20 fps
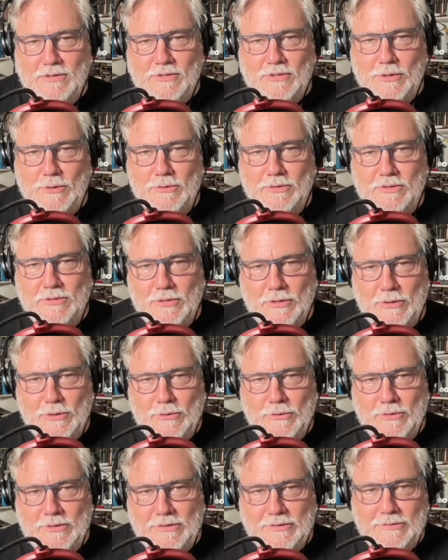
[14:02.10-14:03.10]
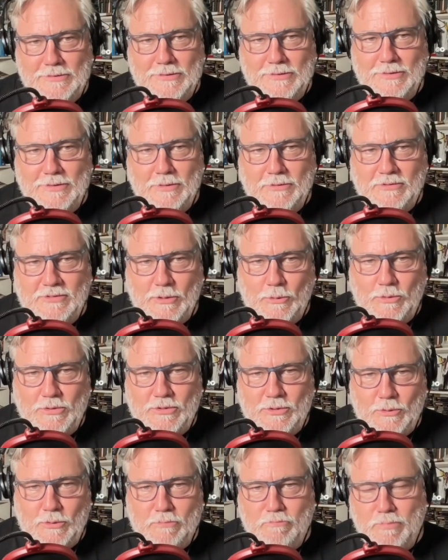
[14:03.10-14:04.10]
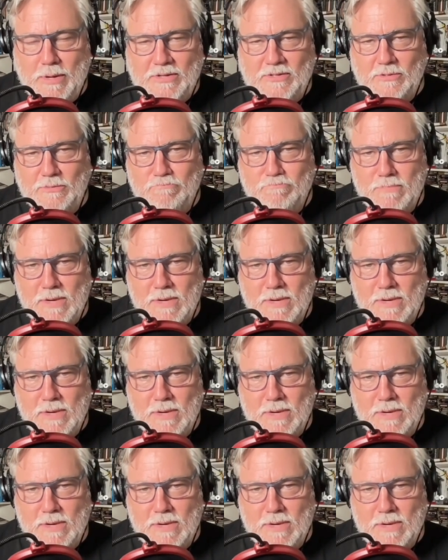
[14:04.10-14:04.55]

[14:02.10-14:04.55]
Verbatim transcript: so-and-so and so-and-so embezzled